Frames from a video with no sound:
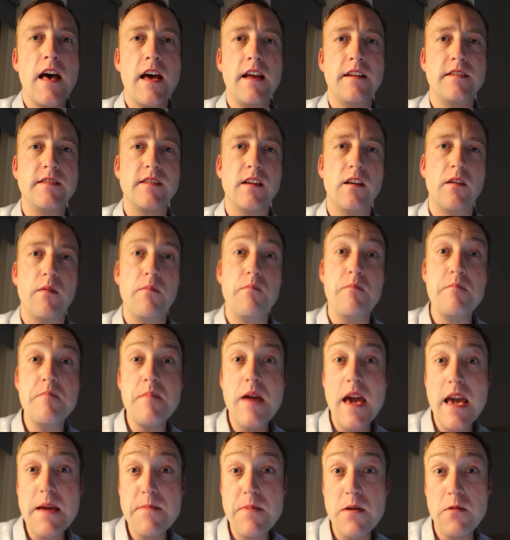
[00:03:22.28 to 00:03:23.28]
and
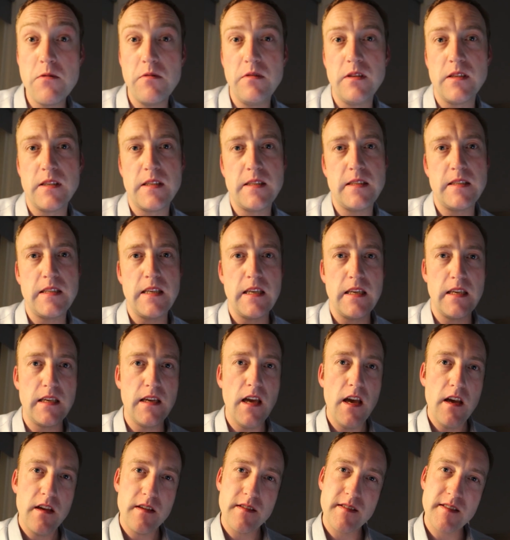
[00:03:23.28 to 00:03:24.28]
maybe we'll
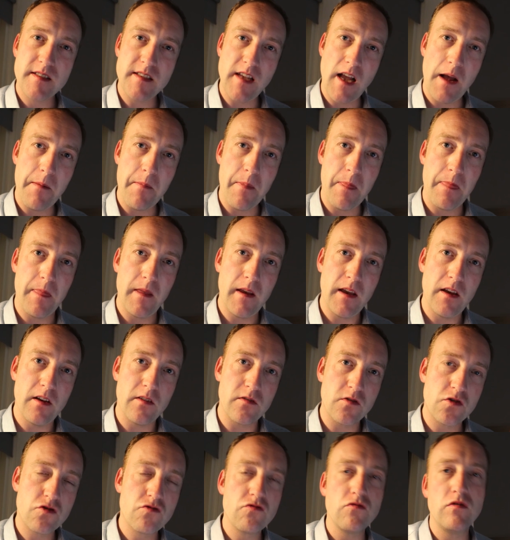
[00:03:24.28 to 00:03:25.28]
see some
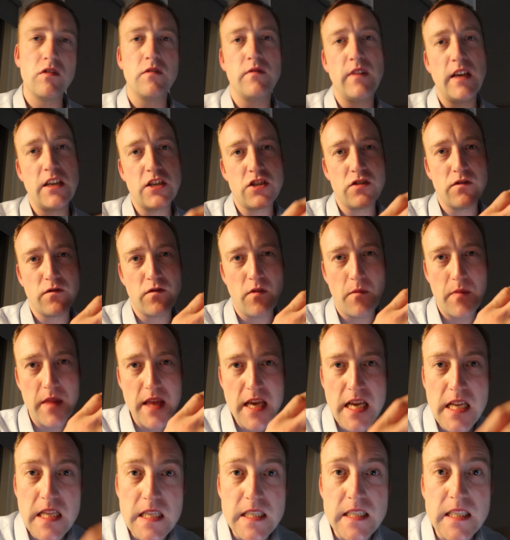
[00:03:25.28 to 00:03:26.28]
true innovation from
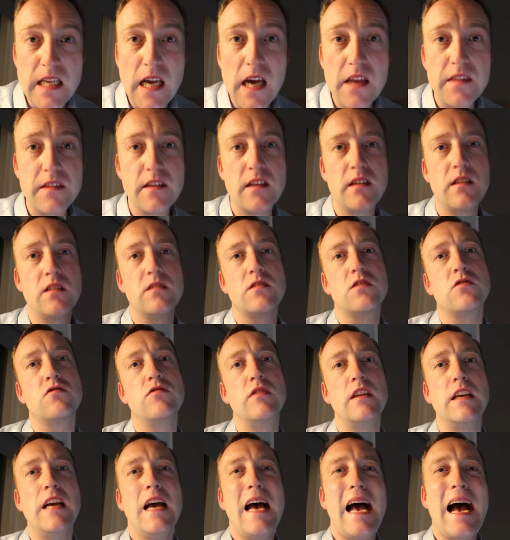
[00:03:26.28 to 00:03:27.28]
inside the
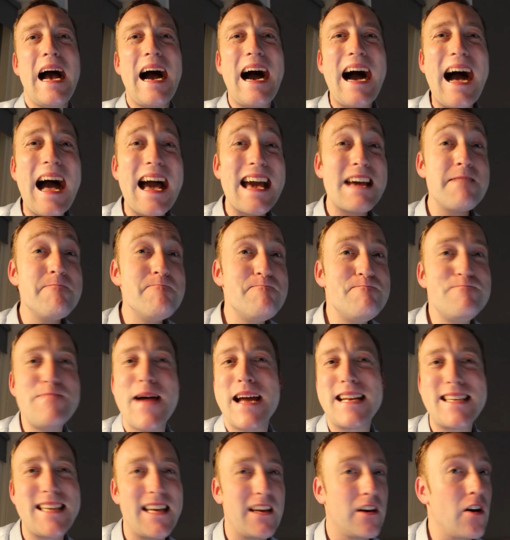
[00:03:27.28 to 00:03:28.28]
industry. I'm
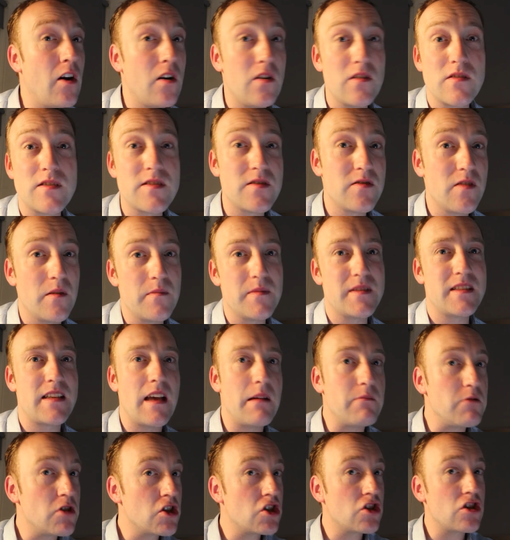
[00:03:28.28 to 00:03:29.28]
betting also on
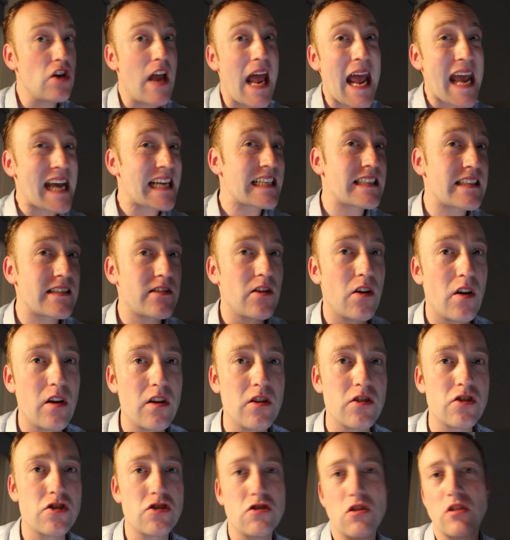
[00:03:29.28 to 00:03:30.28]
some
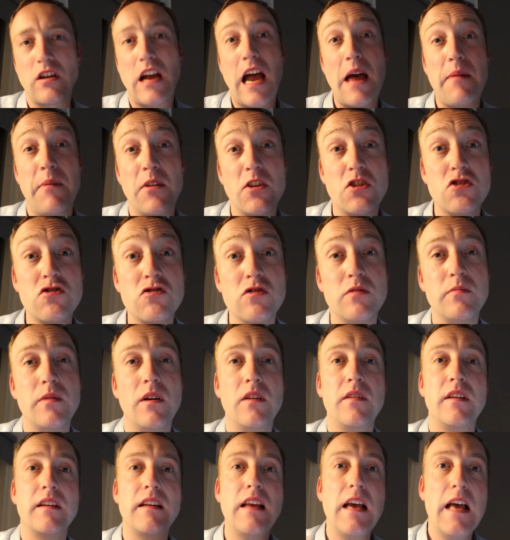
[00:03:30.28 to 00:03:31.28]
external shock, I'm not sure
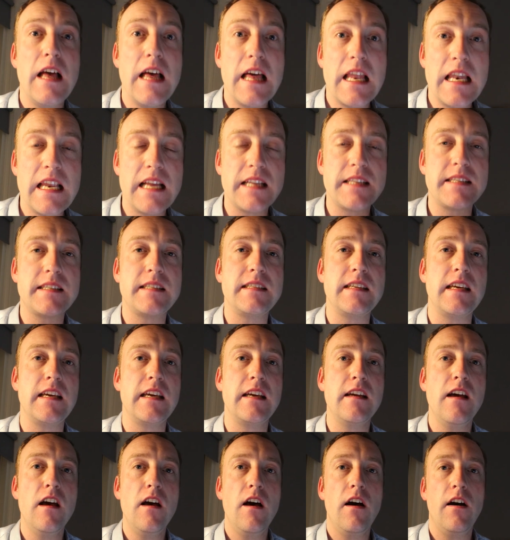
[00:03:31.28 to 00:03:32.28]
about it, let's
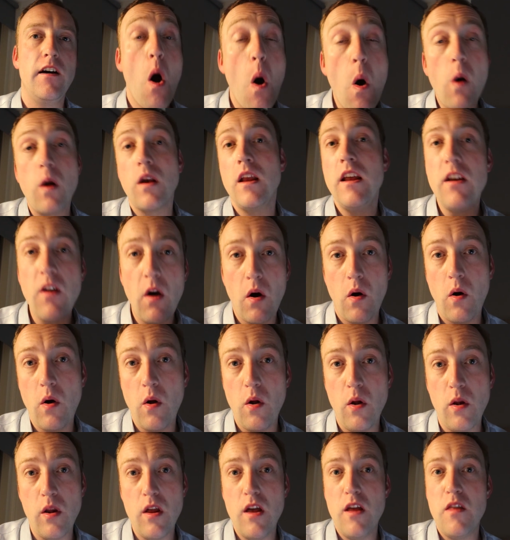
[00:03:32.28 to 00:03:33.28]
see. All in
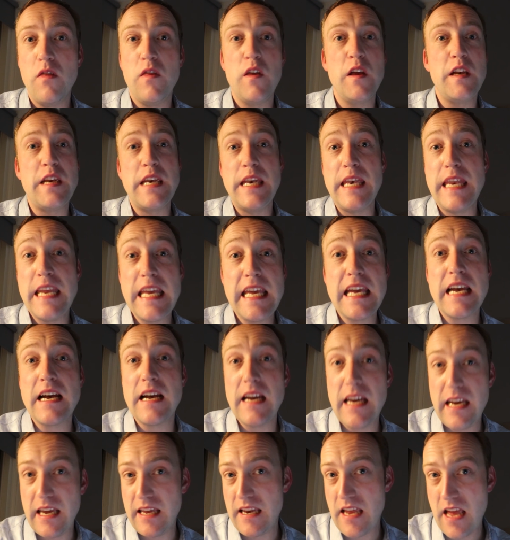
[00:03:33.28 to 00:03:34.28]
all, the
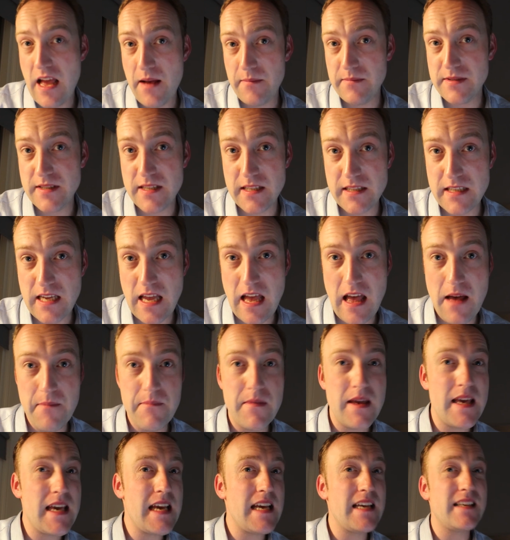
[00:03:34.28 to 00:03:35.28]
DIA in
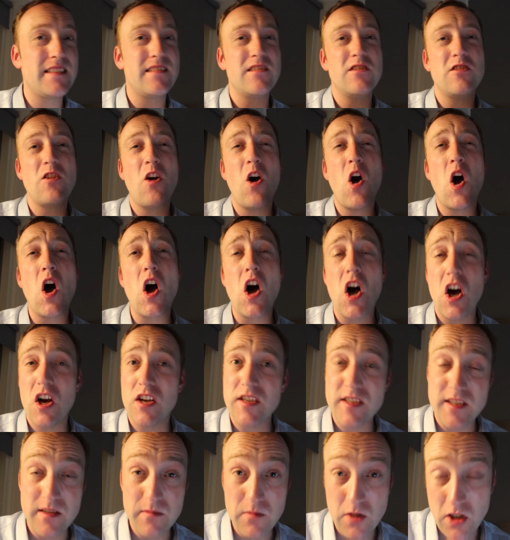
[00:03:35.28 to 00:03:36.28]
Amsterdam is an
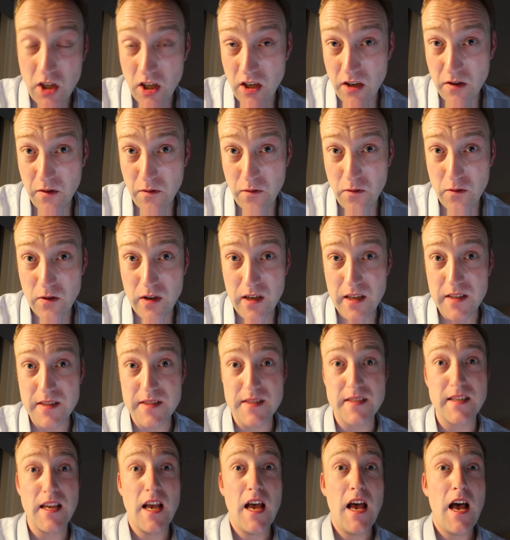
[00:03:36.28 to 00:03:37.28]
awesome
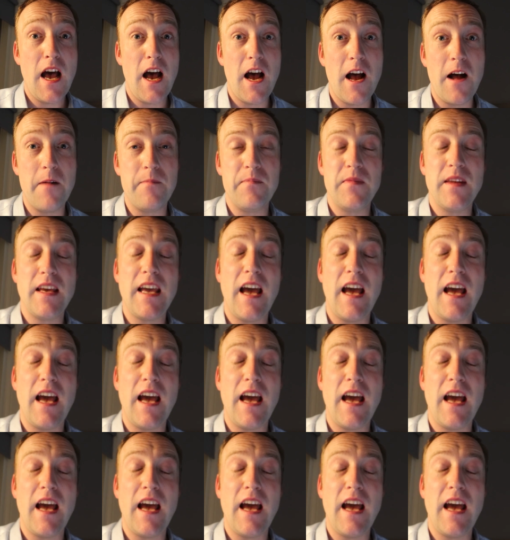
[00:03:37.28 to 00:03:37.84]
conference. I